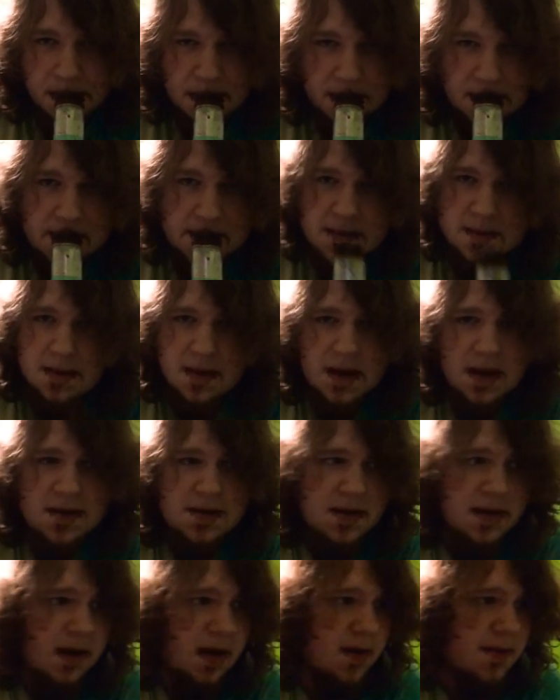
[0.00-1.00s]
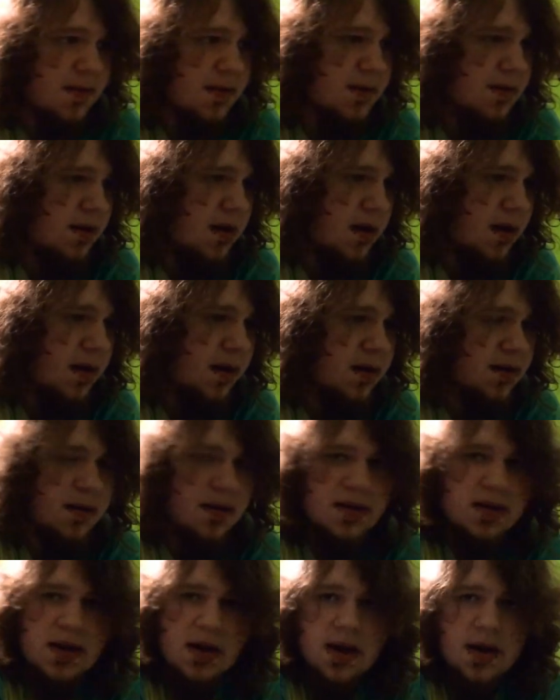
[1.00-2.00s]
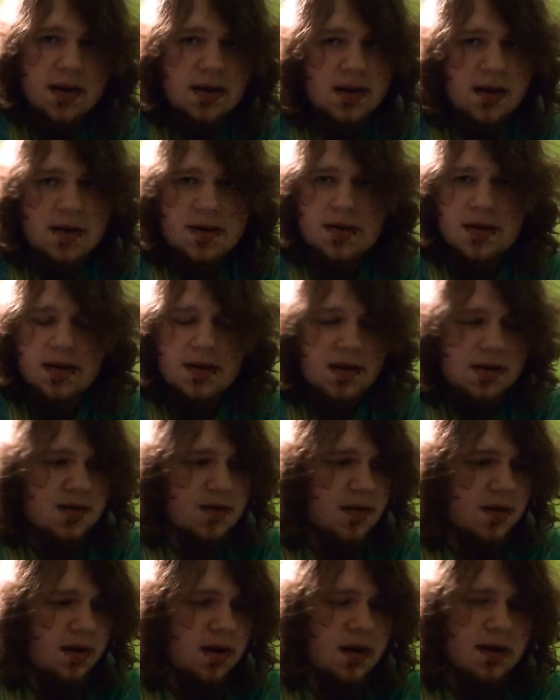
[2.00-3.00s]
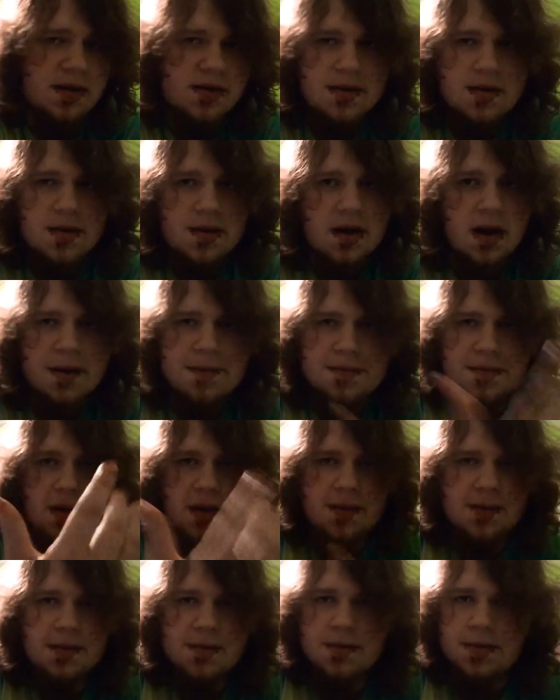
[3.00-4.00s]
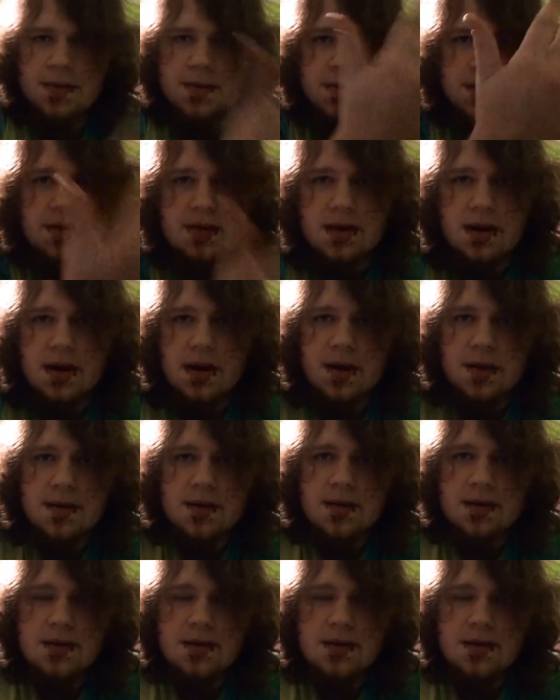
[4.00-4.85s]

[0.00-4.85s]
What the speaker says: don't know why I drank out of a straw just now. That straw in this whole cup probably going to be ruined now.